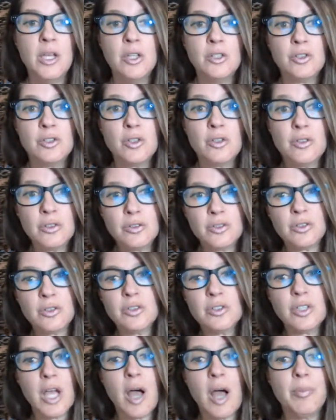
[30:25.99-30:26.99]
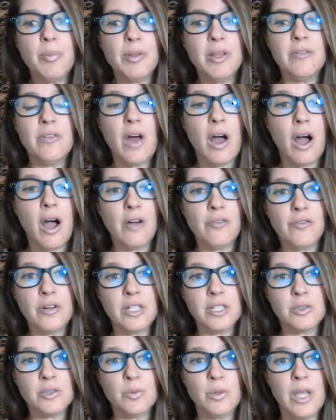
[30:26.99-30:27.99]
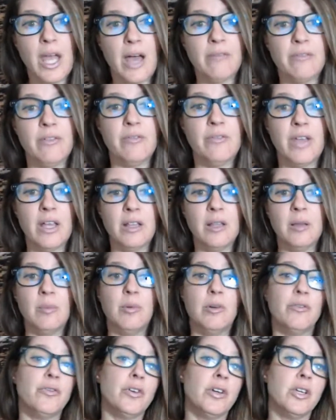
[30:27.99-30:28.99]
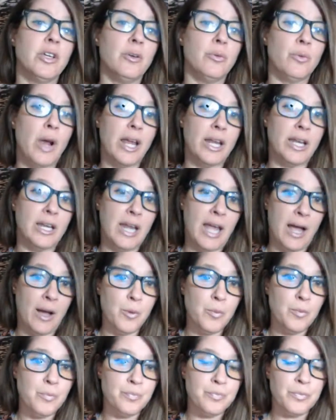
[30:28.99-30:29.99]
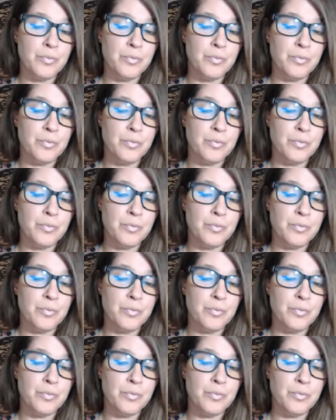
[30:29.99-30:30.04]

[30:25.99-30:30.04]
So those are a couple of the offerings we have available for you right now.